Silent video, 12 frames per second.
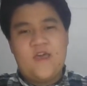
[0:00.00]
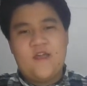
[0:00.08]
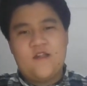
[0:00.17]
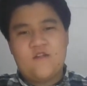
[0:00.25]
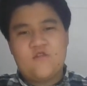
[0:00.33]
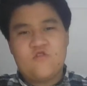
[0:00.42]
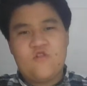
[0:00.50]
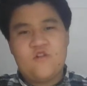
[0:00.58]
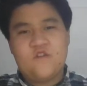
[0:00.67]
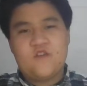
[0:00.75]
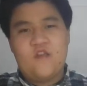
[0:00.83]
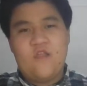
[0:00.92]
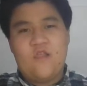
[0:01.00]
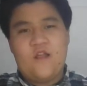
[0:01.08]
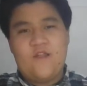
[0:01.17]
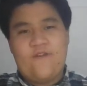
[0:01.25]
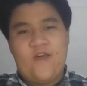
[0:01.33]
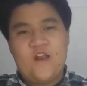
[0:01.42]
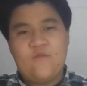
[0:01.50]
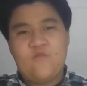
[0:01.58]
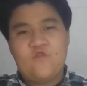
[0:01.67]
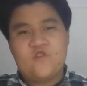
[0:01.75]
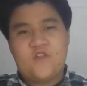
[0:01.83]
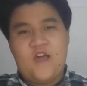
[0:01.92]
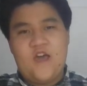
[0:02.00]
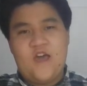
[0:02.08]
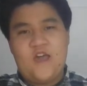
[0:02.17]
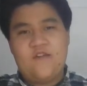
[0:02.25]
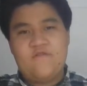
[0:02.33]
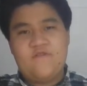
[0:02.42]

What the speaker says: and it causes a lot of animals die.